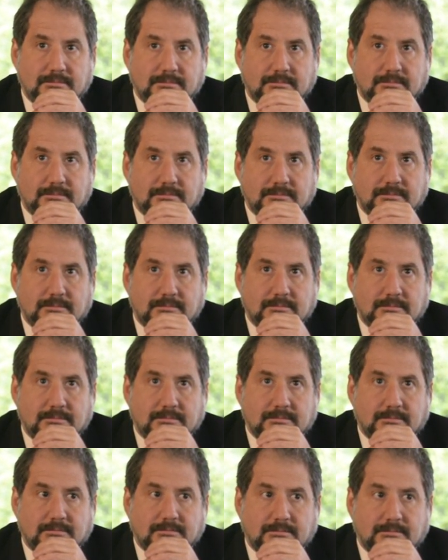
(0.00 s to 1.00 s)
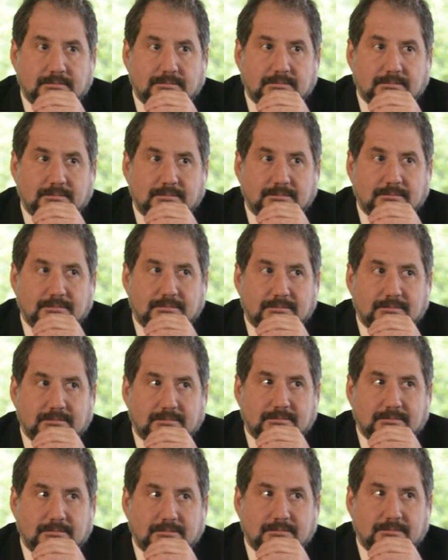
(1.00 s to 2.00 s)

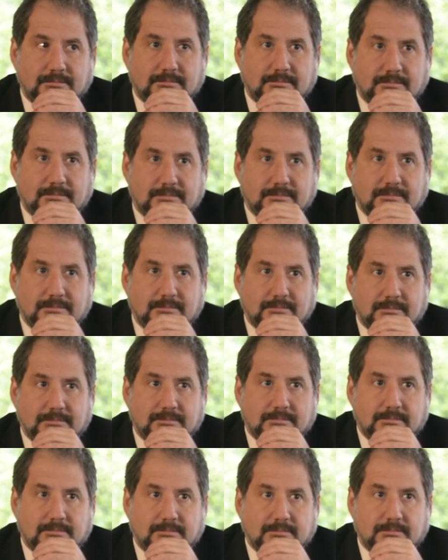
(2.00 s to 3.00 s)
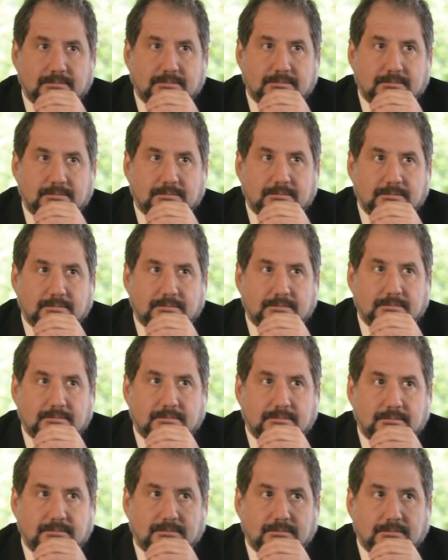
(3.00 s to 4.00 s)

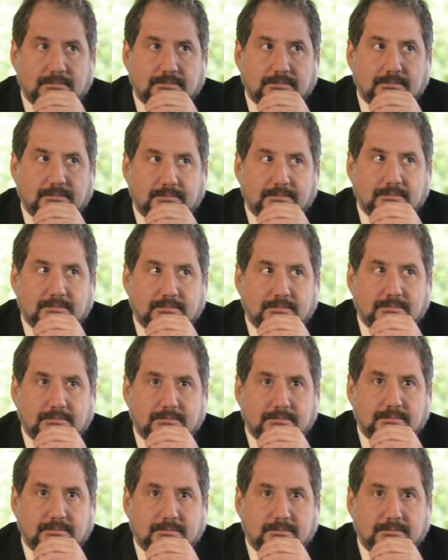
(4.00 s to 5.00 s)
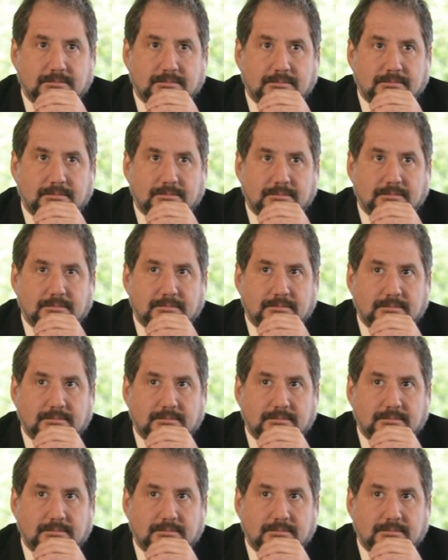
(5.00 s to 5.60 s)
This person isn't speaking.